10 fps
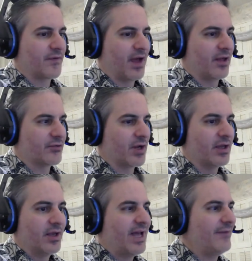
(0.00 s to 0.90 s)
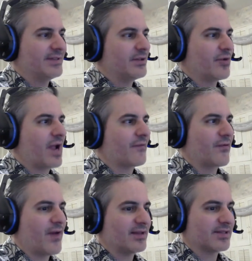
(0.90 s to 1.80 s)
Files, right? I haven't seen the Rockford
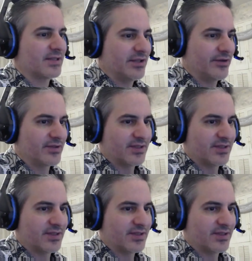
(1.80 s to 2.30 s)
Files in years.